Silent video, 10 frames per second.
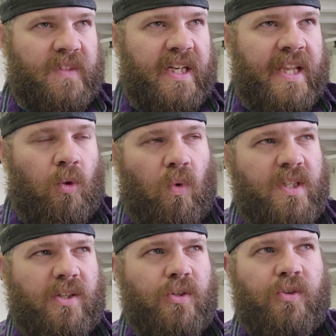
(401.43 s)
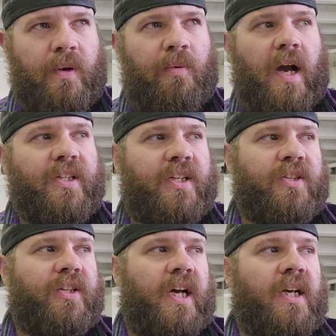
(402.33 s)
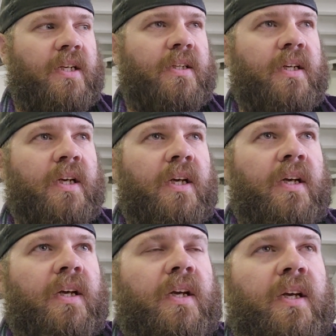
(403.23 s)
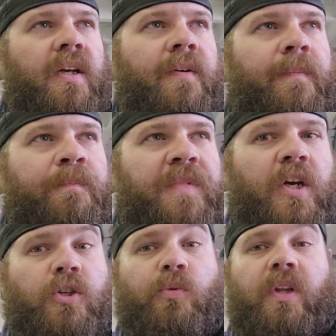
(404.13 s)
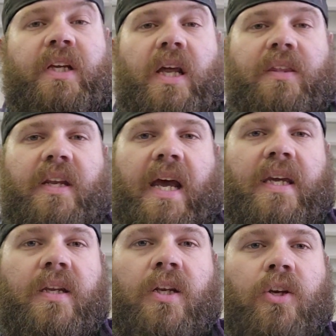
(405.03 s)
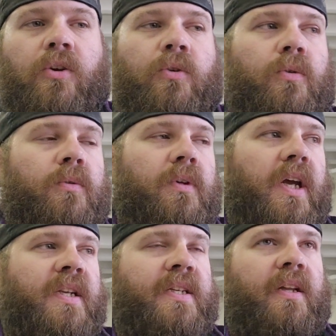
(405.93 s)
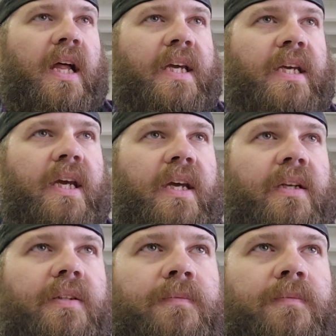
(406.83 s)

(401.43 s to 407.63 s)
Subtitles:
then once those 3 projects are done, there's really nothing I can do until I get